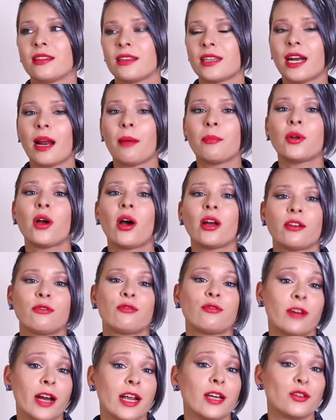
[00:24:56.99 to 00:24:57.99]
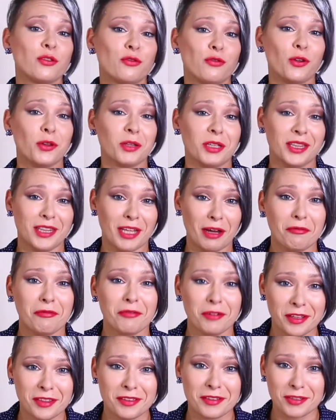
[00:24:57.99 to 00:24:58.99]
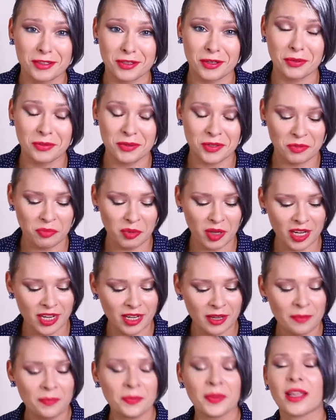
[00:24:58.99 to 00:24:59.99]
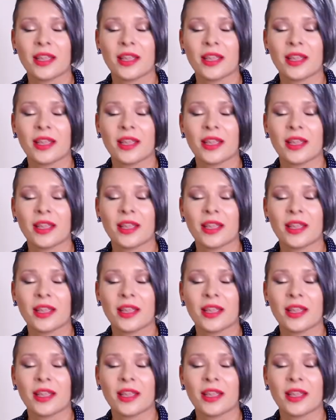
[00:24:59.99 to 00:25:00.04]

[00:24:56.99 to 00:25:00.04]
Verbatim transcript: that I'm not afraid to fall in love with, so to speak